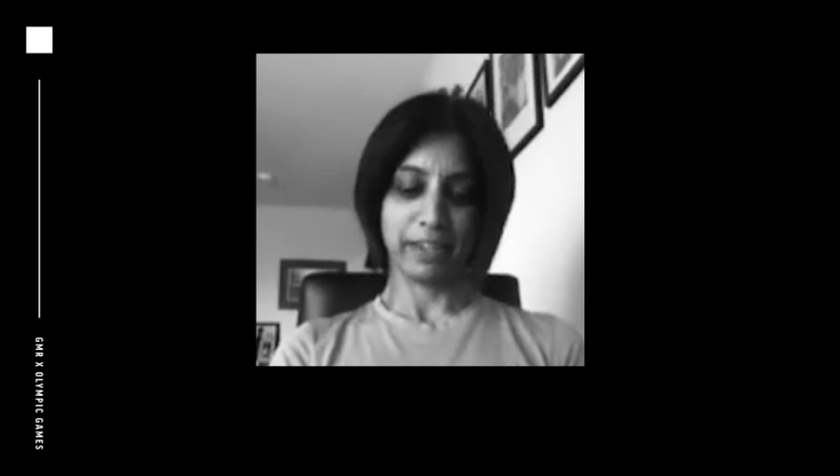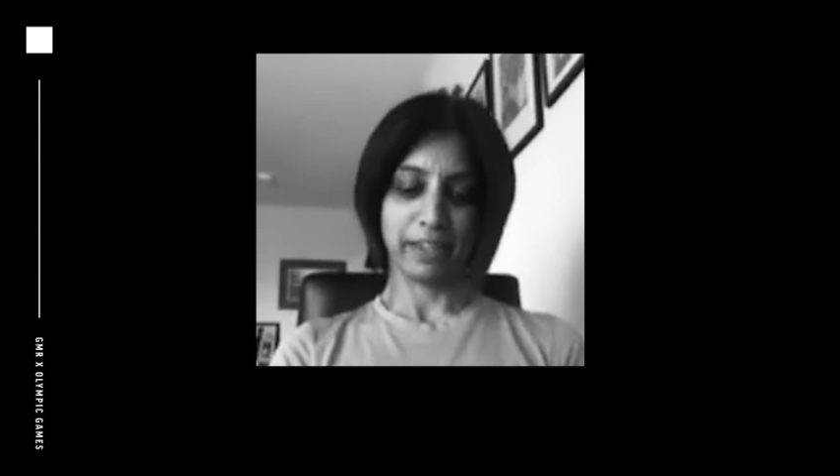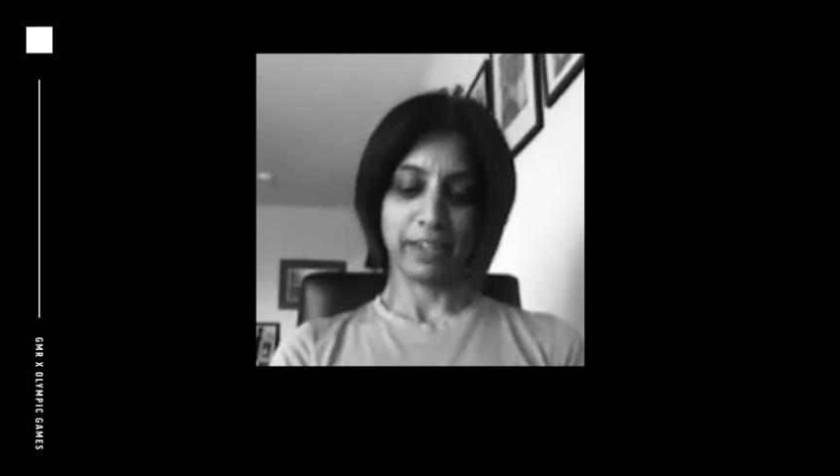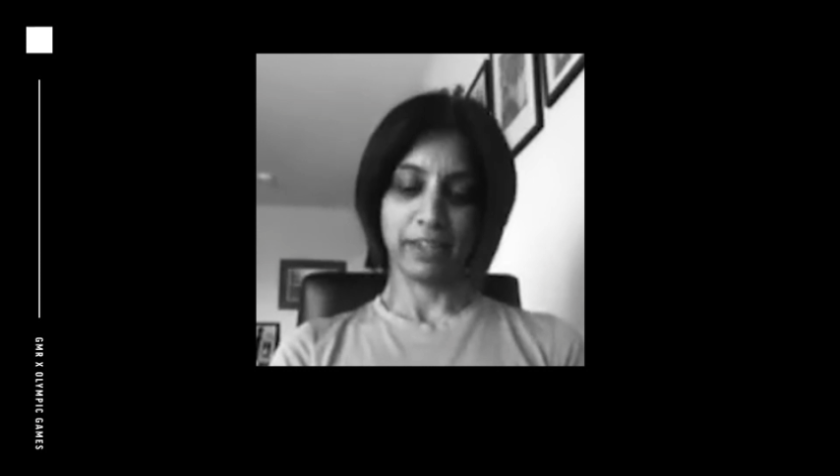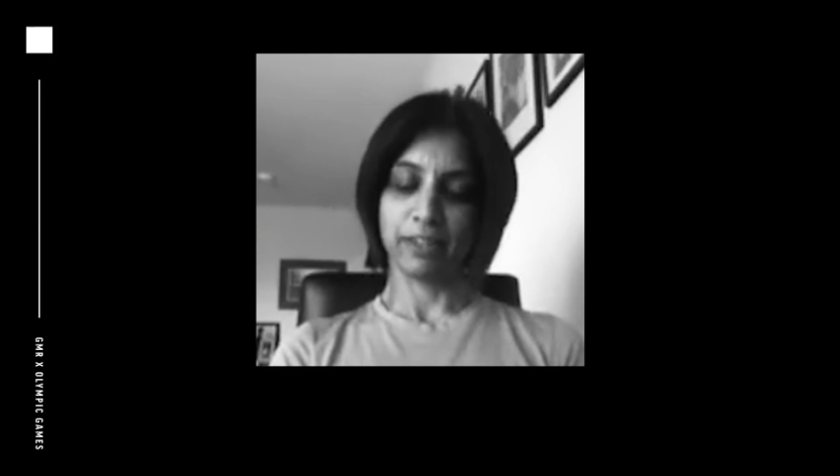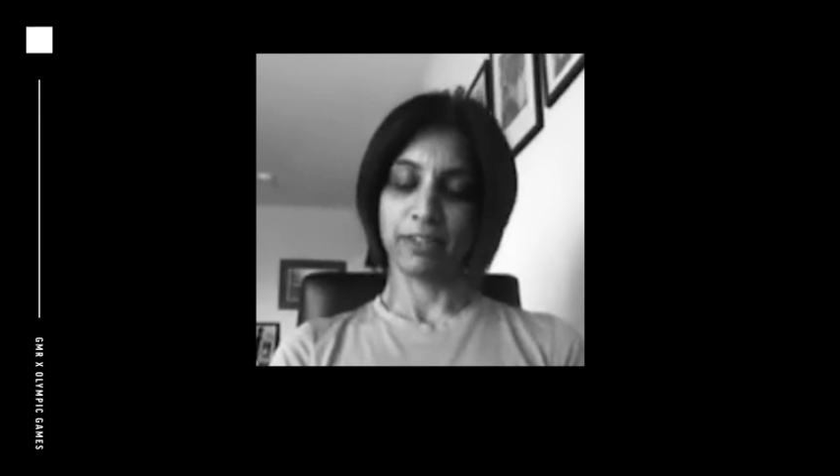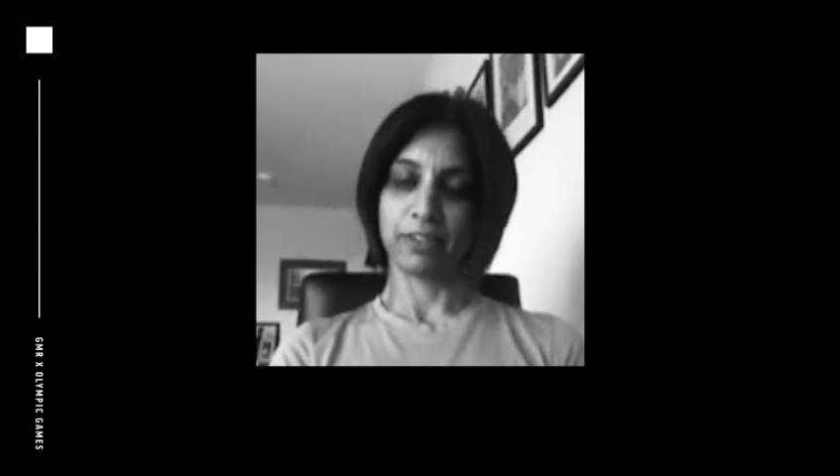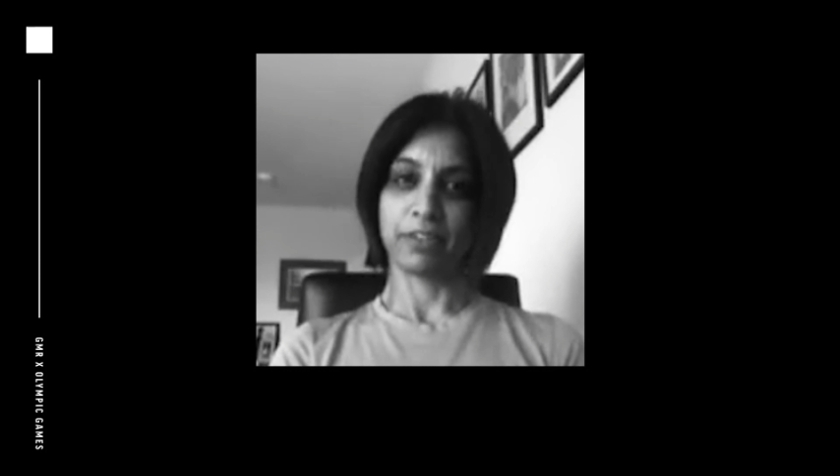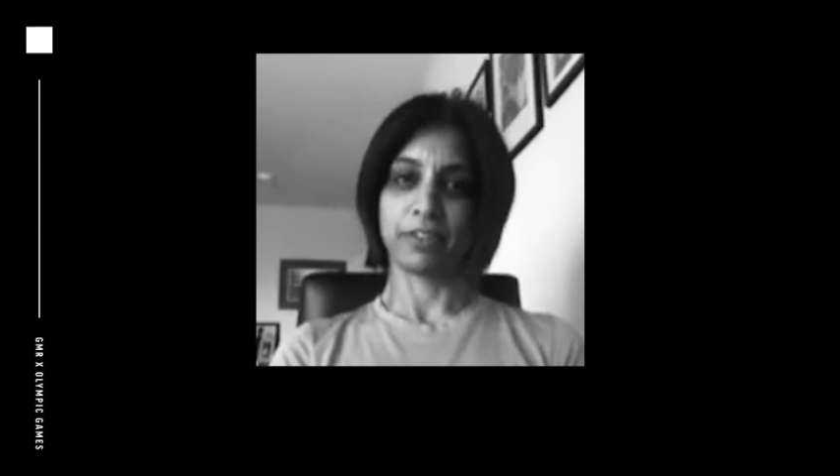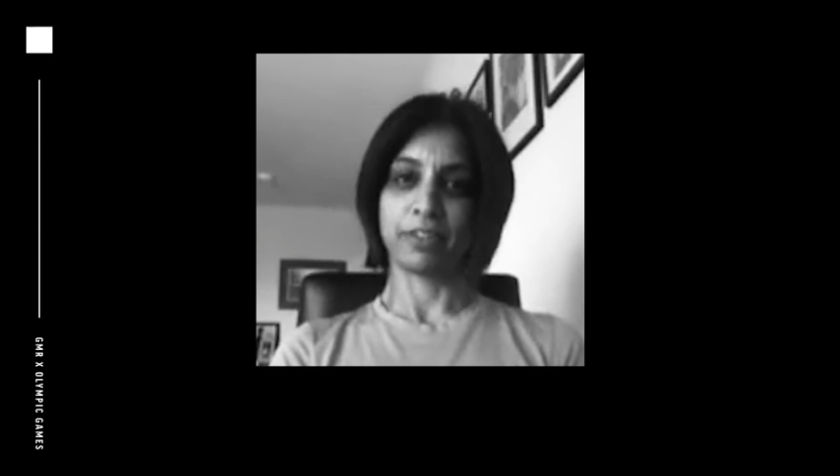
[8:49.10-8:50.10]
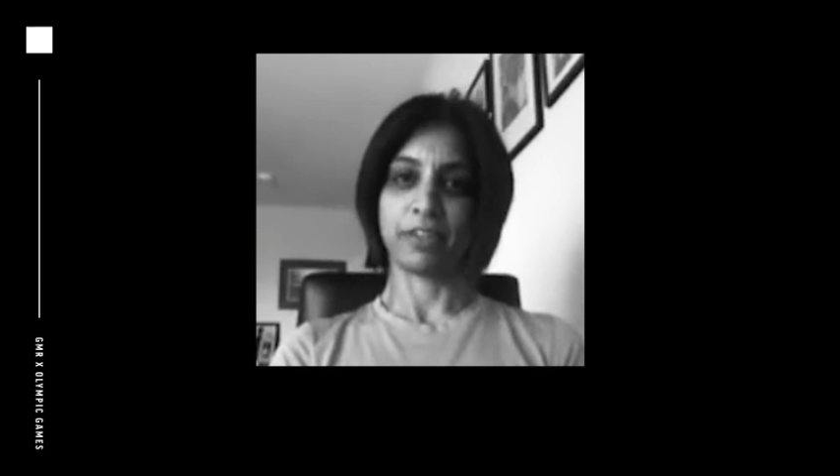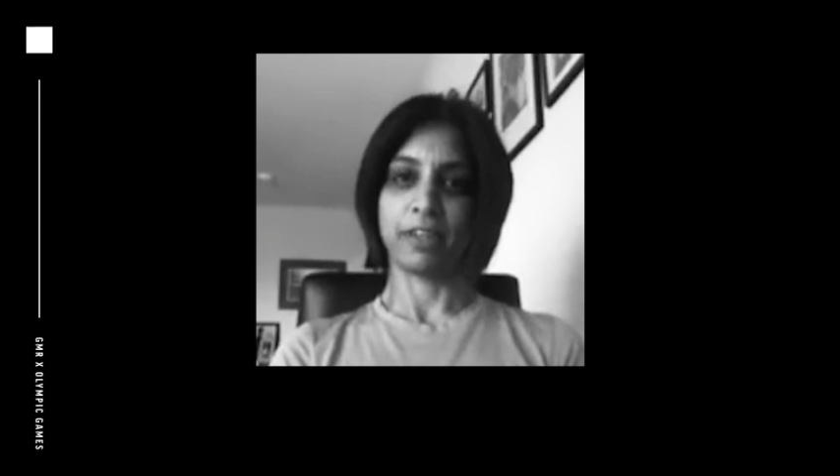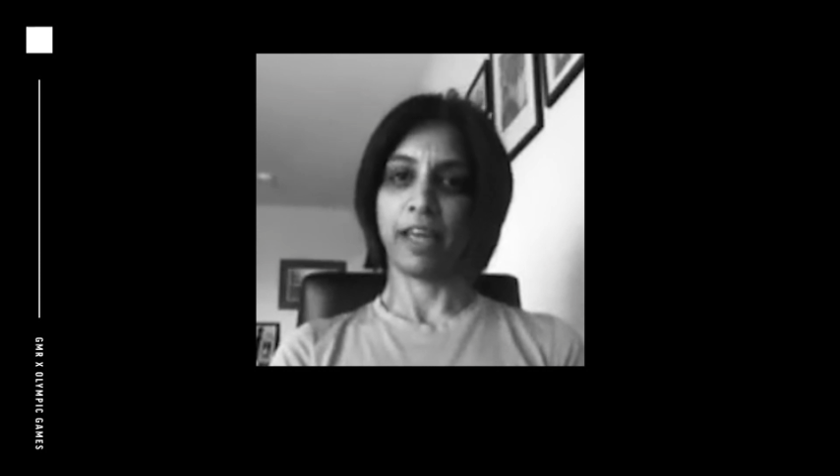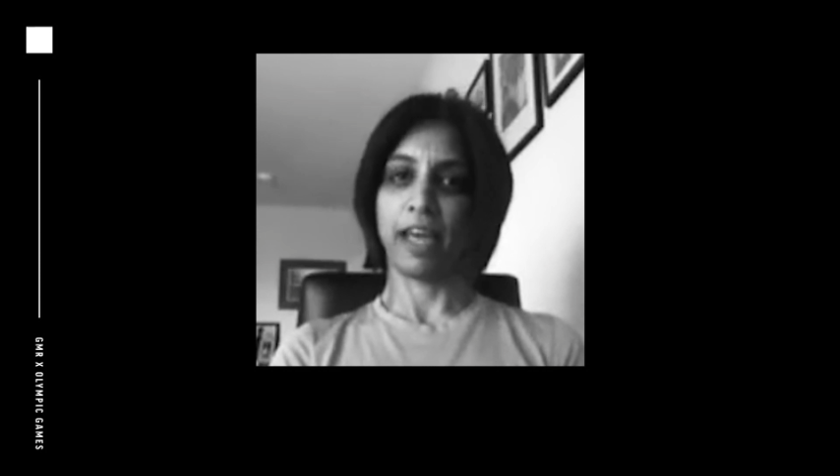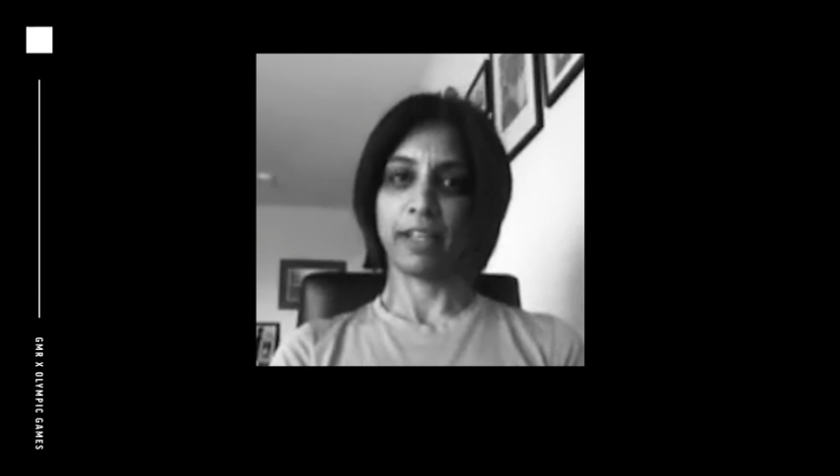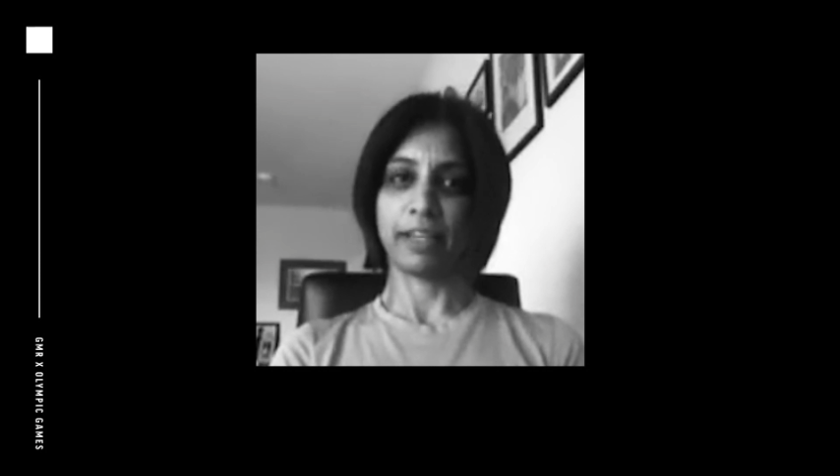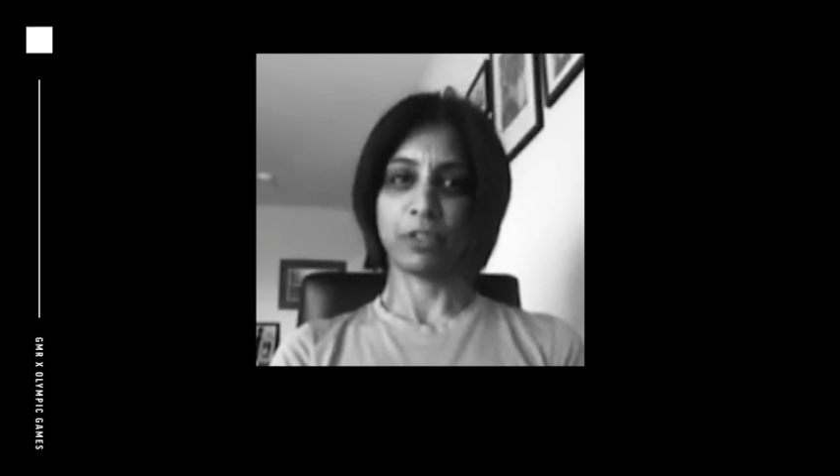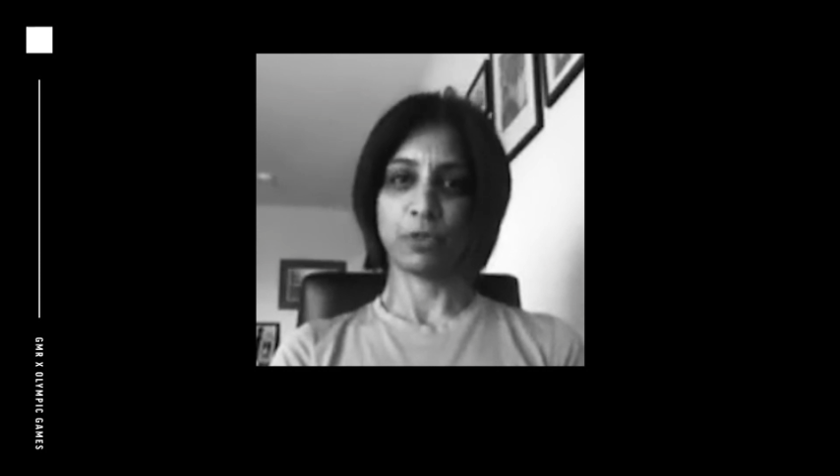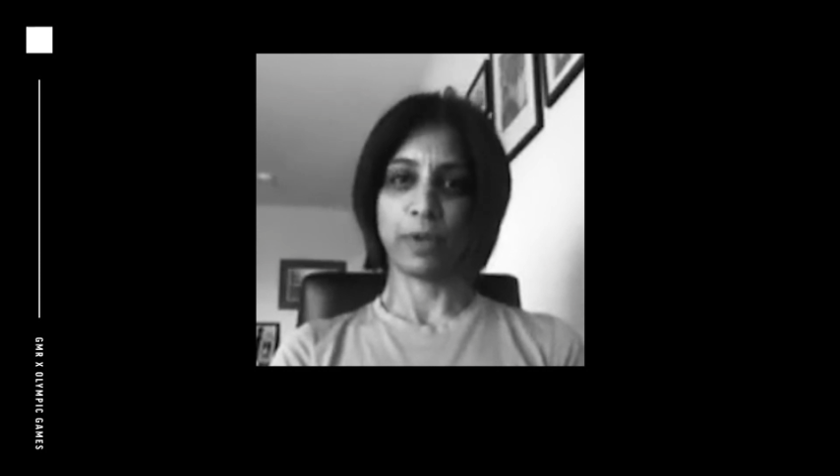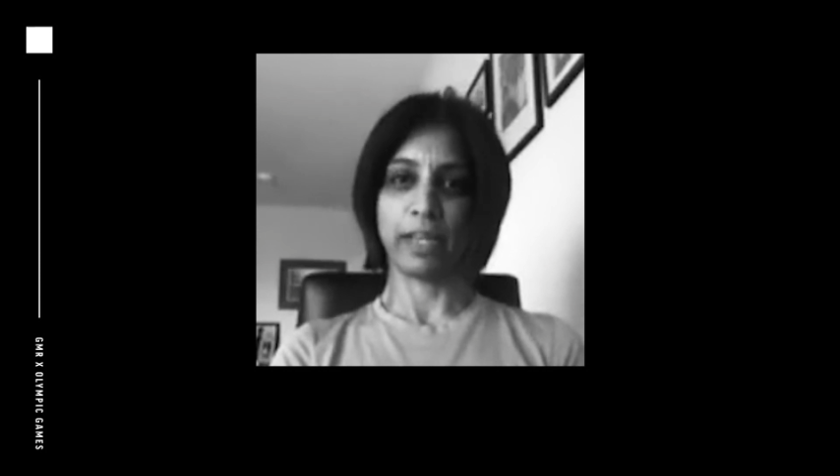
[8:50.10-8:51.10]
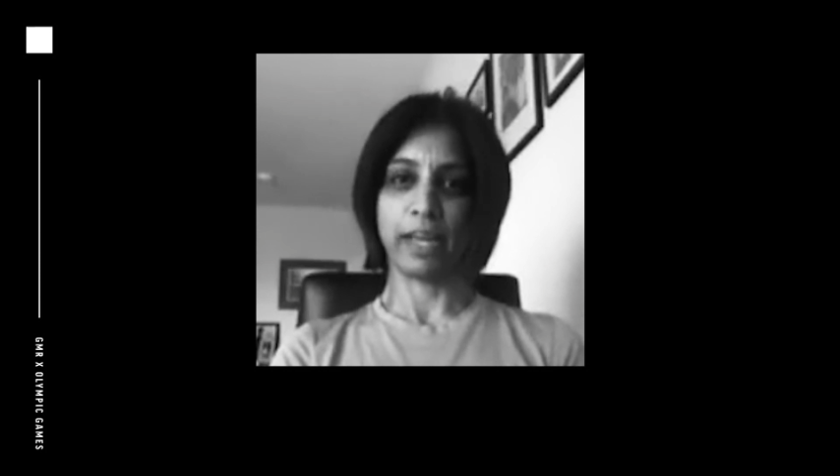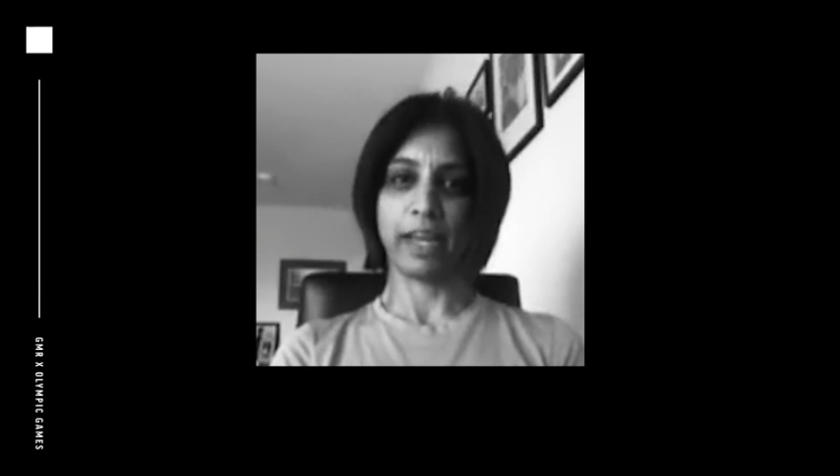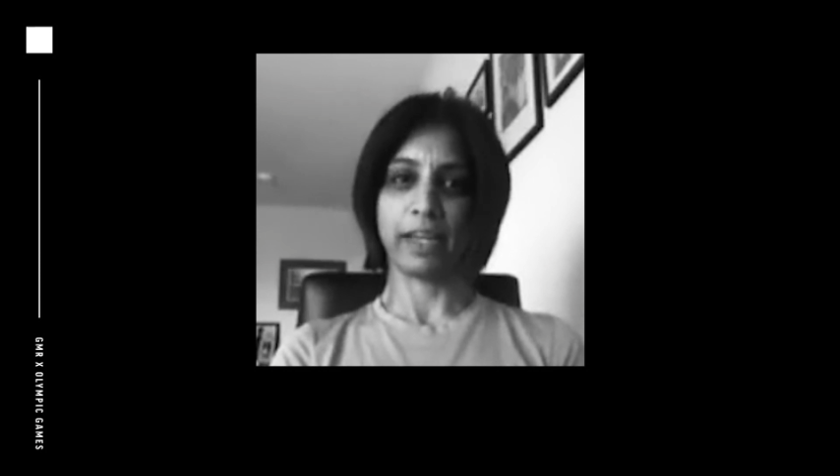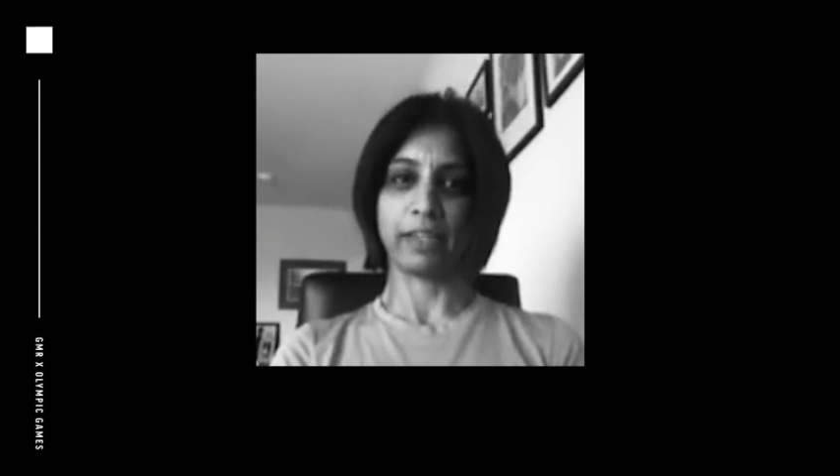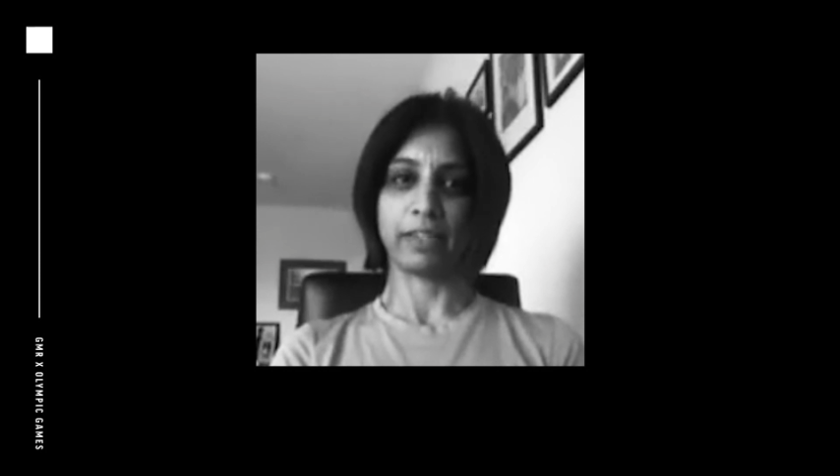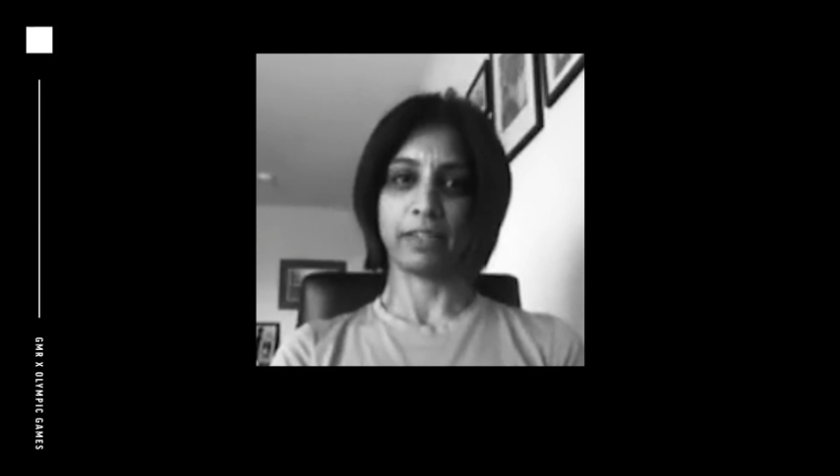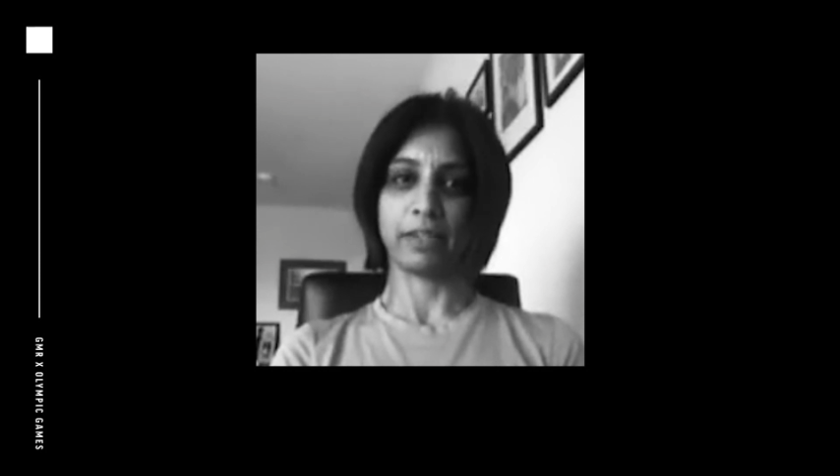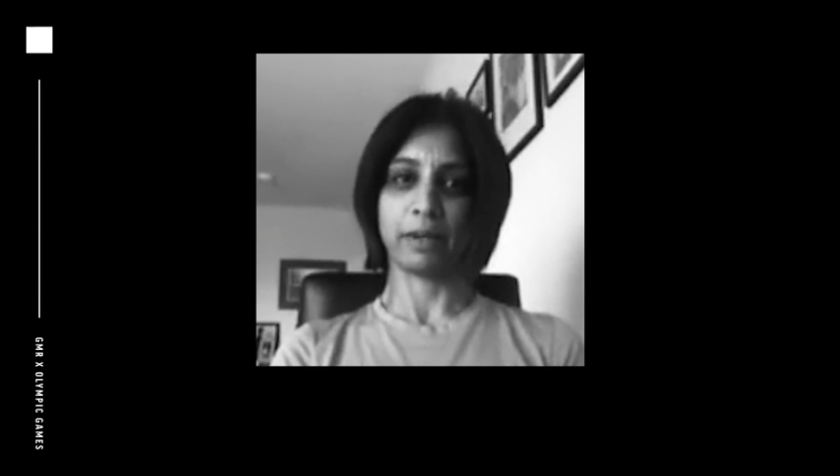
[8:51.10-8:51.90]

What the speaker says: is LA 28